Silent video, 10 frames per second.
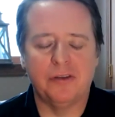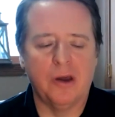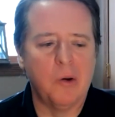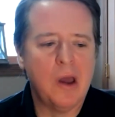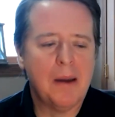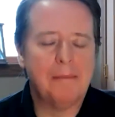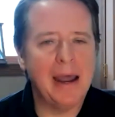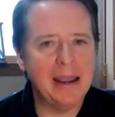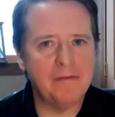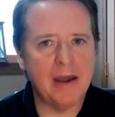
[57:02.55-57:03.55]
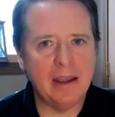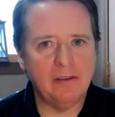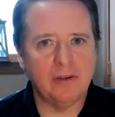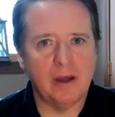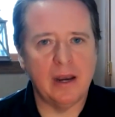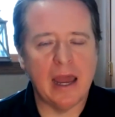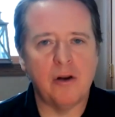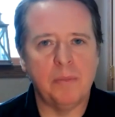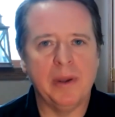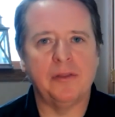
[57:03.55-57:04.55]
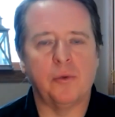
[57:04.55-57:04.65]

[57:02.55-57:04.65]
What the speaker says: So my advice on how to pick